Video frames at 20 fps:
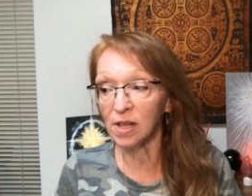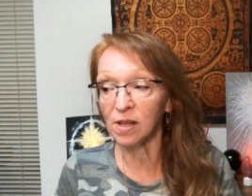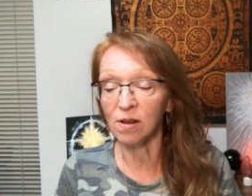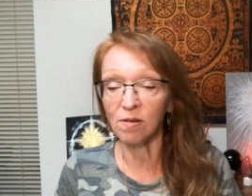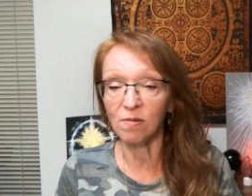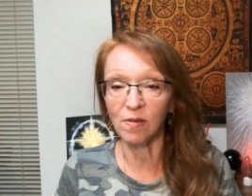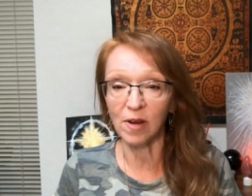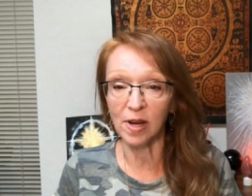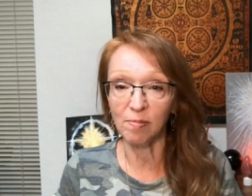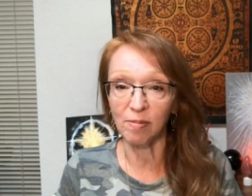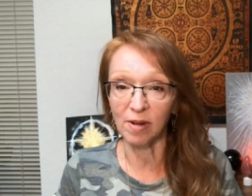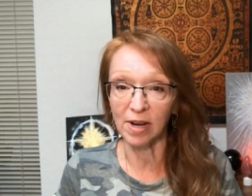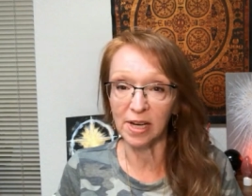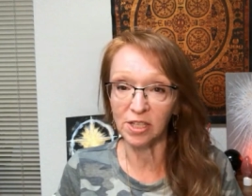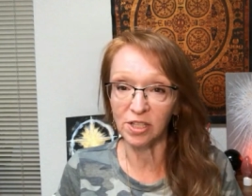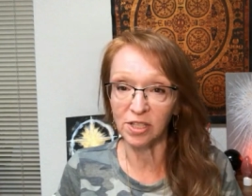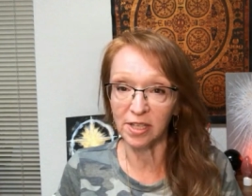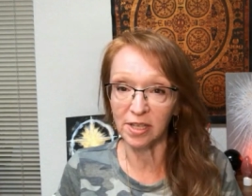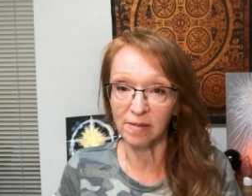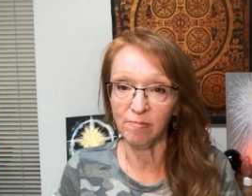low
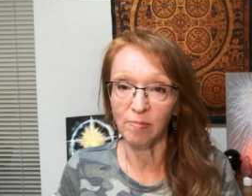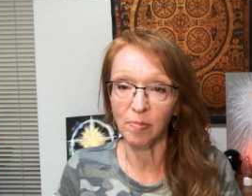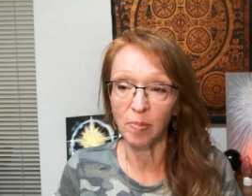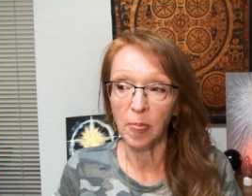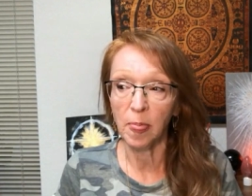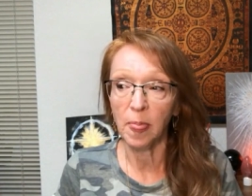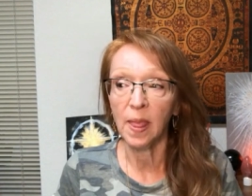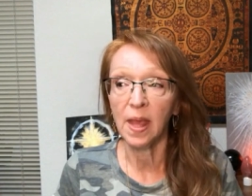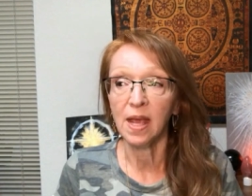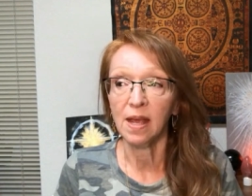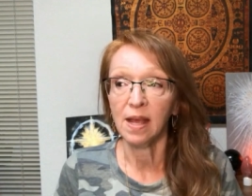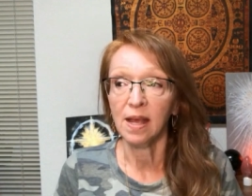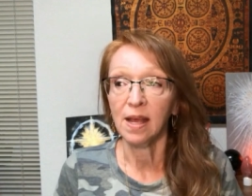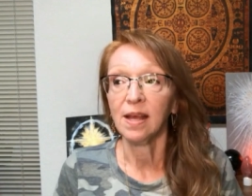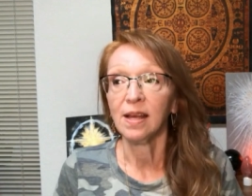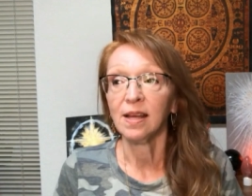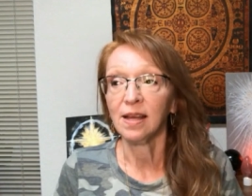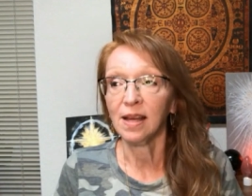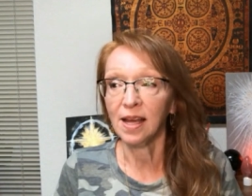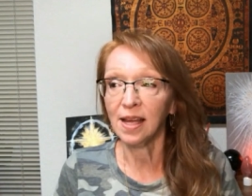vibration,
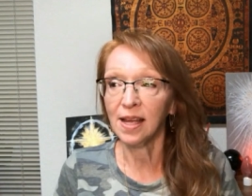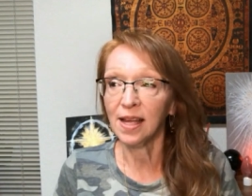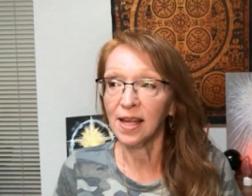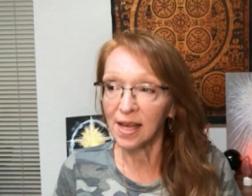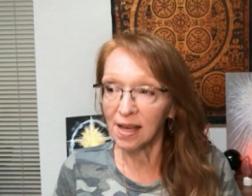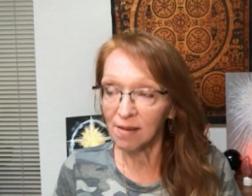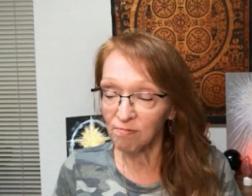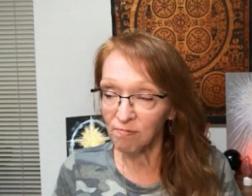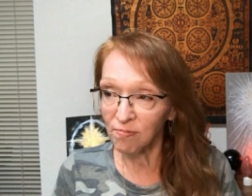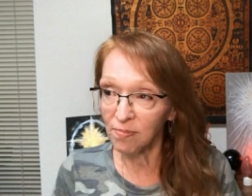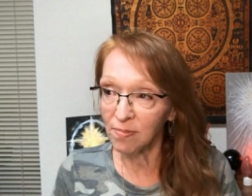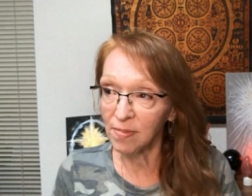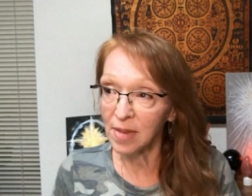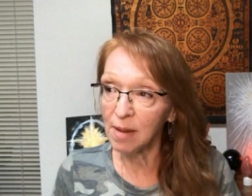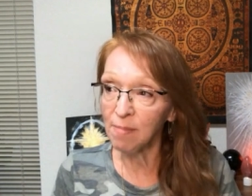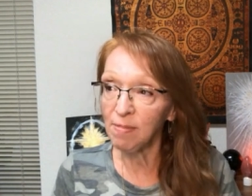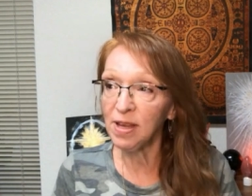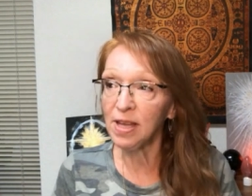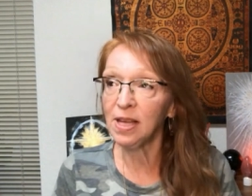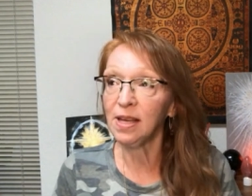
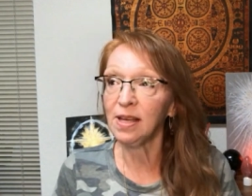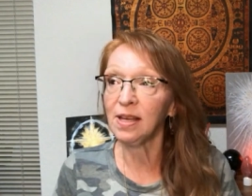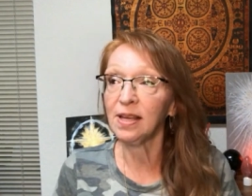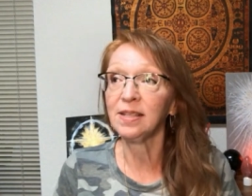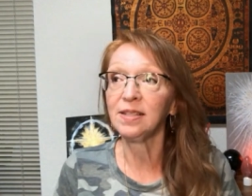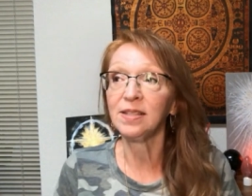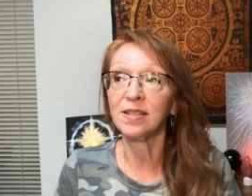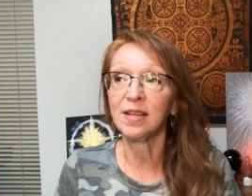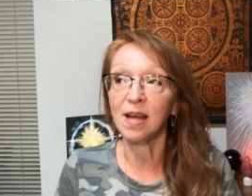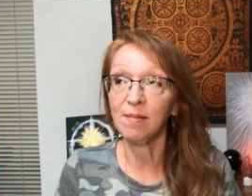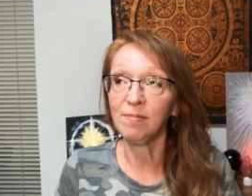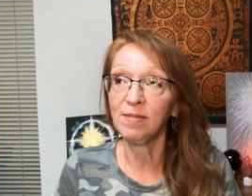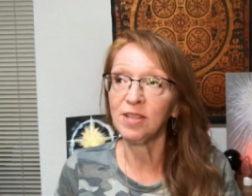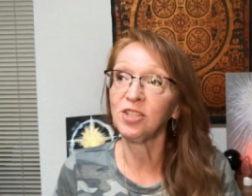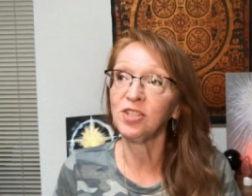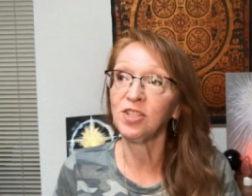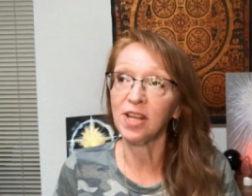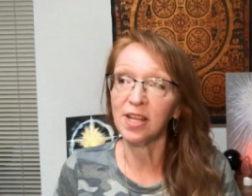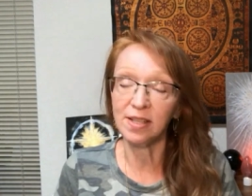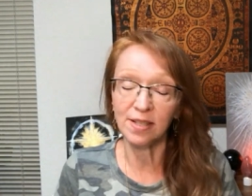maybe it's time to
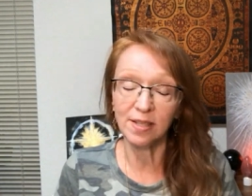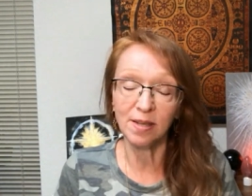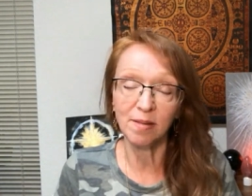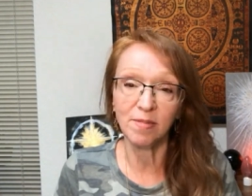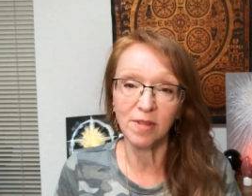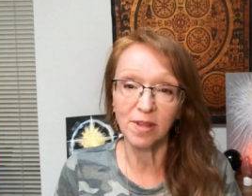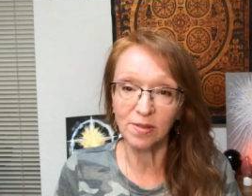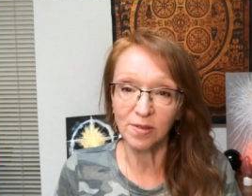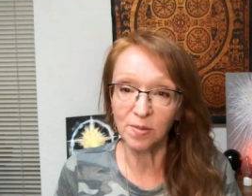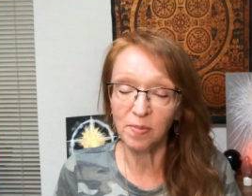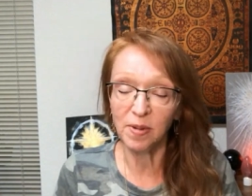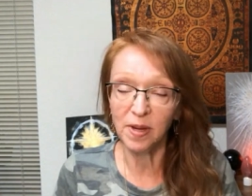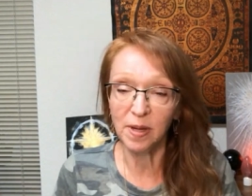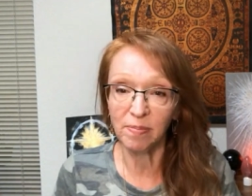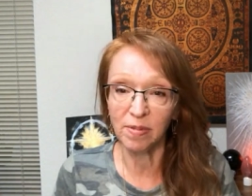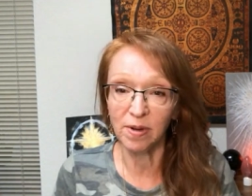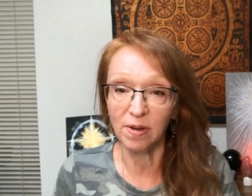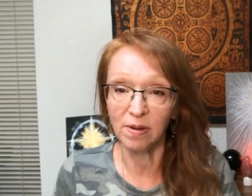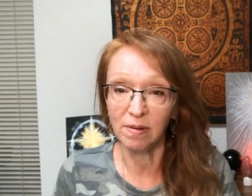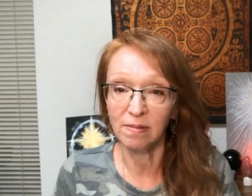shed some of those
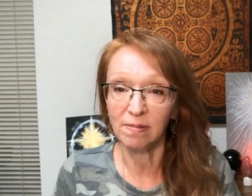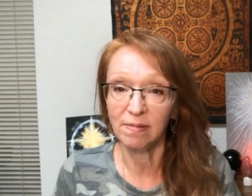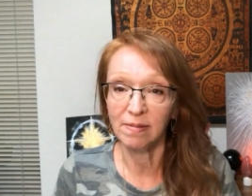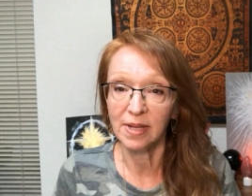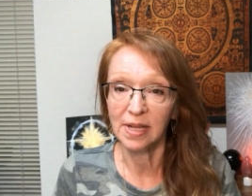people.